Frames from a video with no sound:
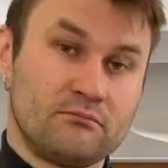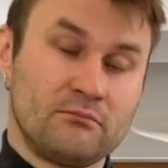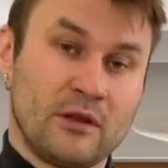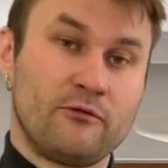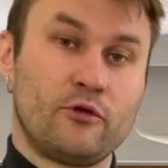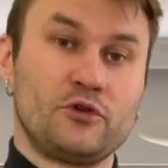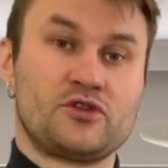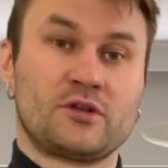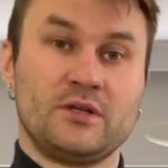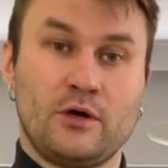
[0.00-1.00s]

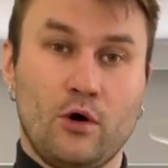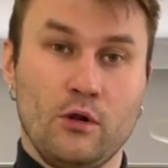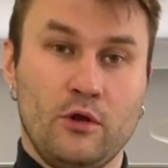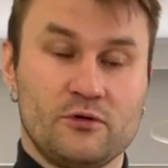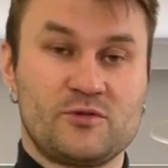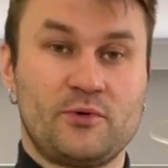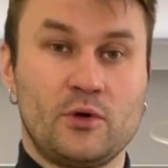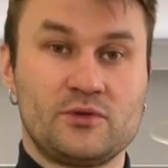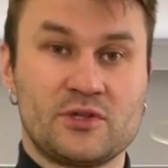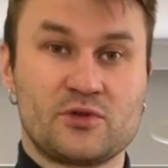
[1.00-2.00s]
Unfortunately, all those
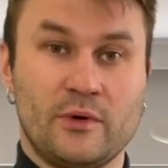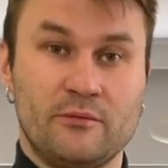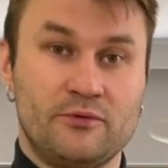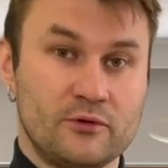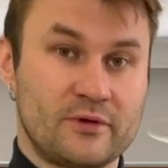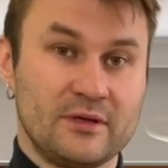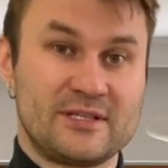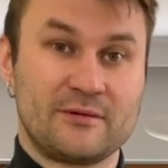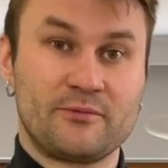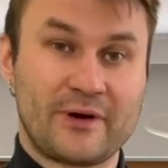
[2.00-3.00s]
protests were brutally
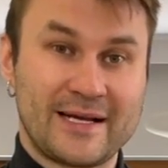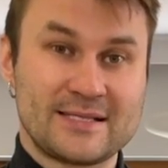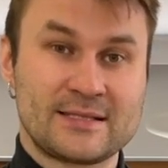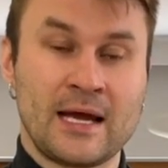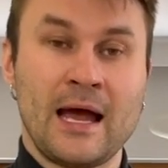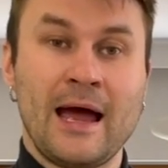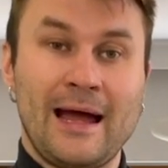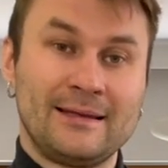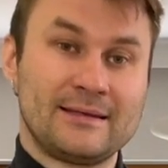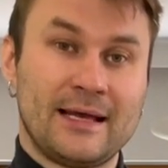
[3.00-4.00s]
suppressed,
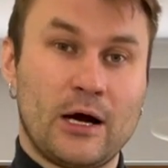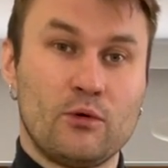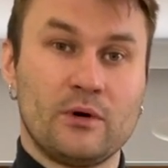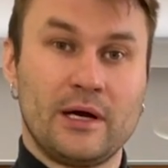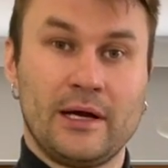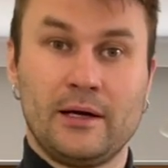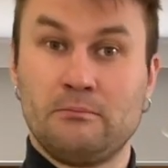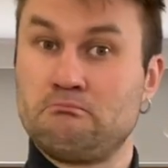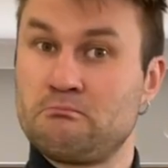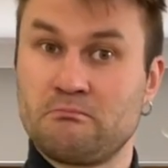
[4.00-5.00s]
and now
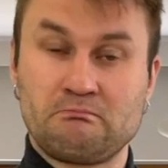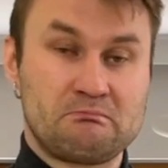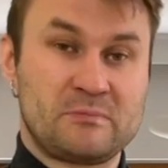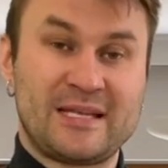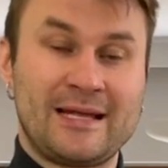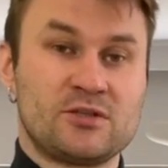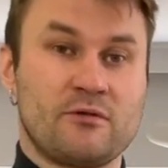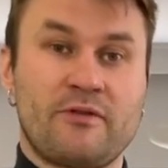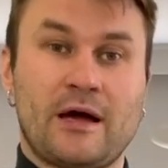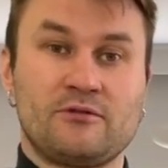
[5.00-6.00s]
tens
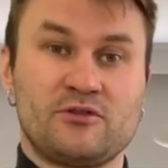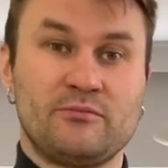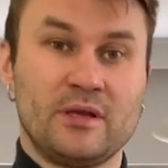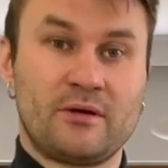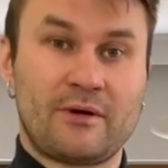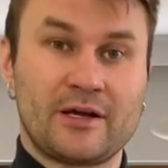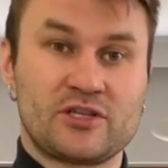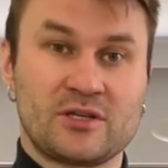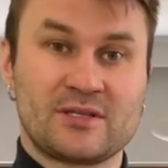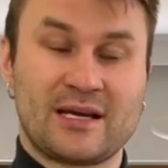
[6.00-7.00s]
of thousands
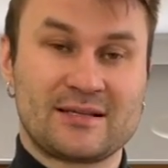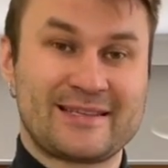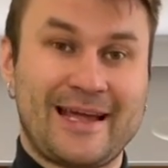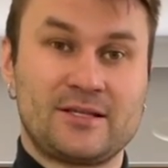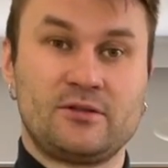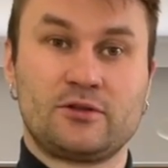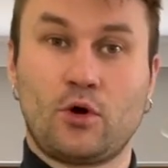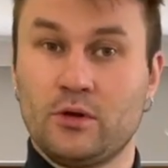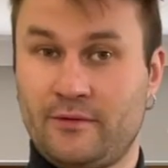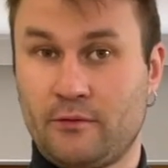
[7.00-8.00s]
Belarusians are scattered
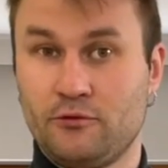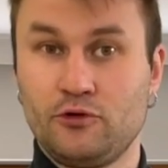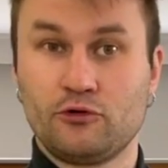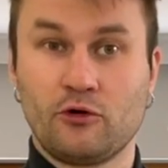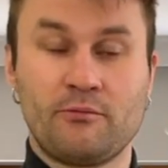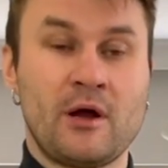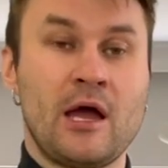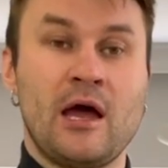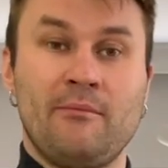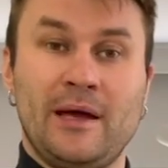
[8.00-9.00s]
all around Europe,
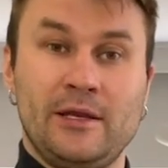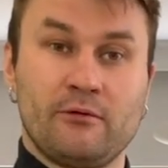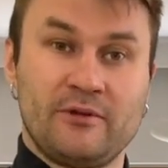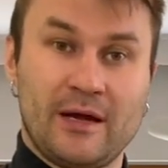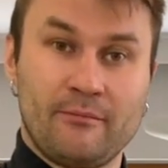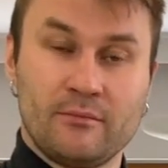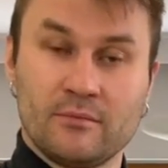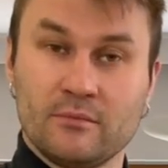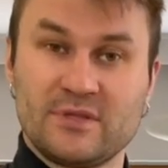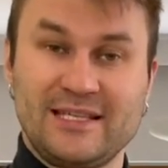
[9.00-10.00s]
many of
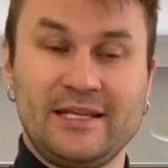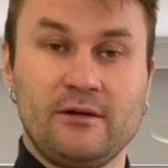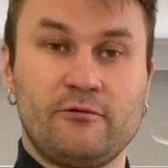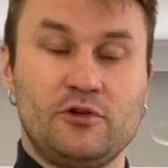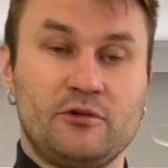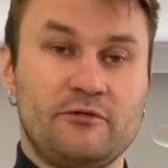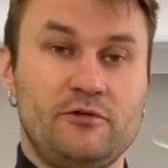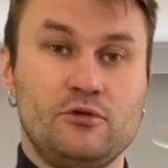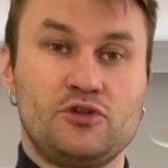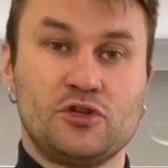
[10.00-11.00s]
them seeking for the
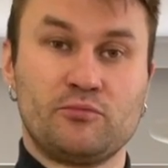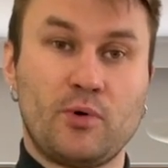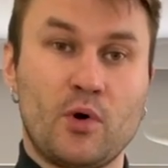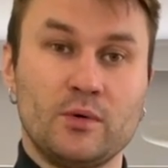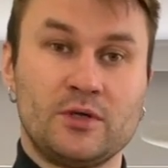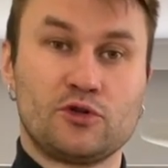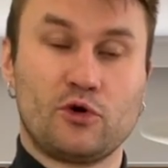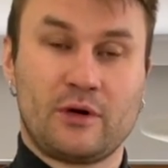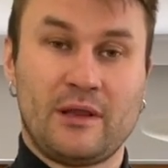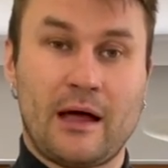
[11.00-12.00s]
refuge in Poland
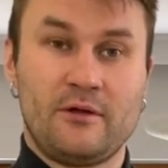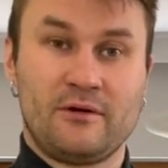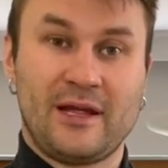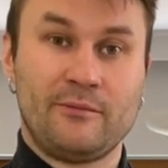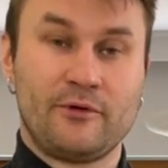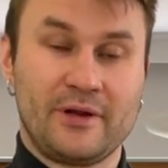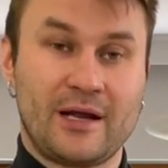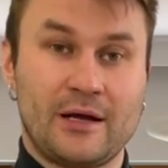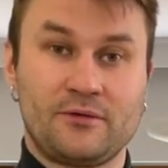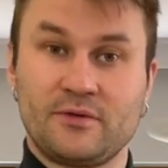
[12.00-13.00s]
or in other neighboring
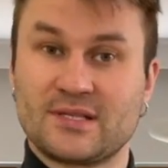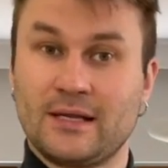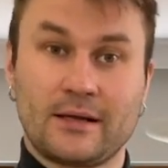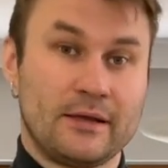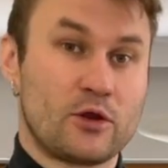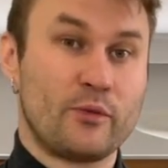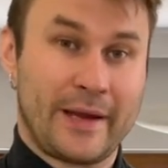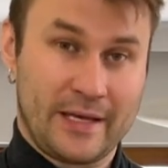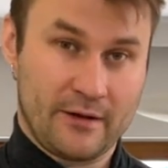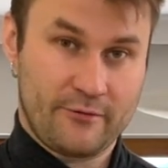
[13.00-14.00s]
countries like
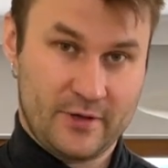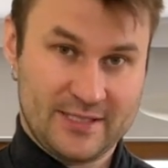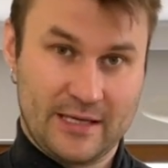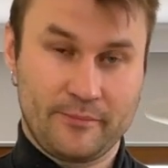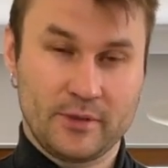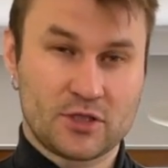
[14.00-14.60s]
Lithuania, for example.